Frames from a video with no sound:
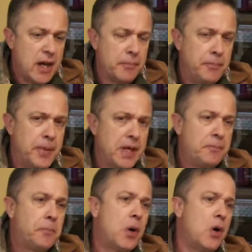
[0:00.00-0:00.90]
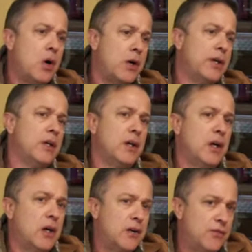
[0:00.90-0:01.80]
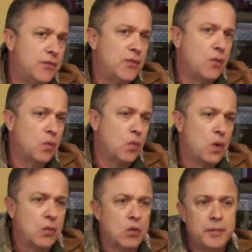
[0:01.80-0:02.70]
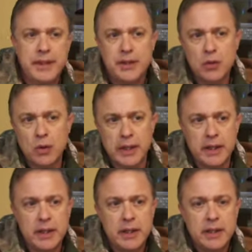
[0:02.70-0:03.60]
A big part of what we'll be doing